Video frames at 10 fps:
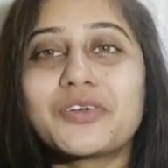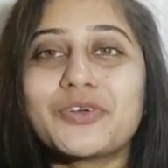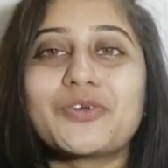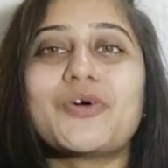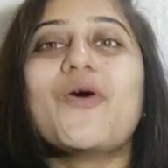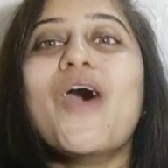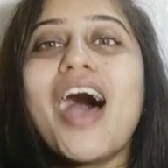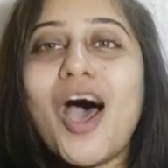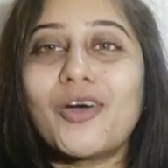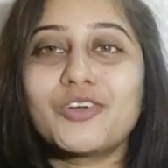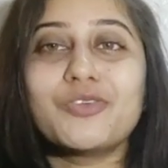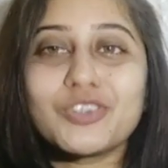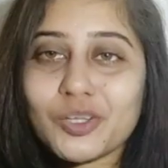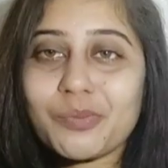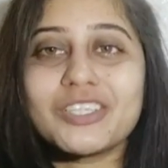you know, out of
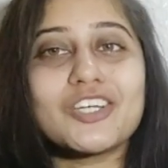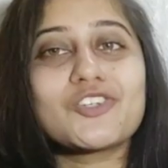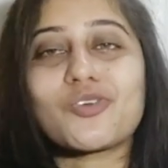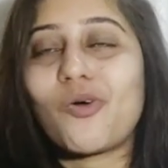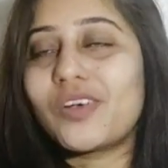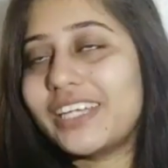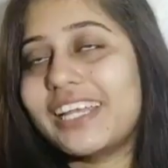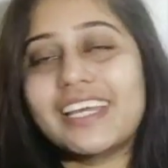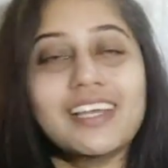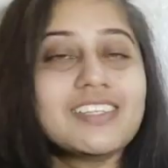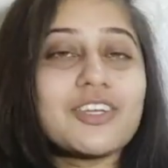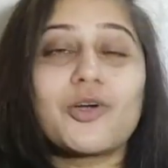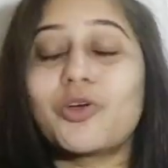Uttar Pradesh or Delhi NCR,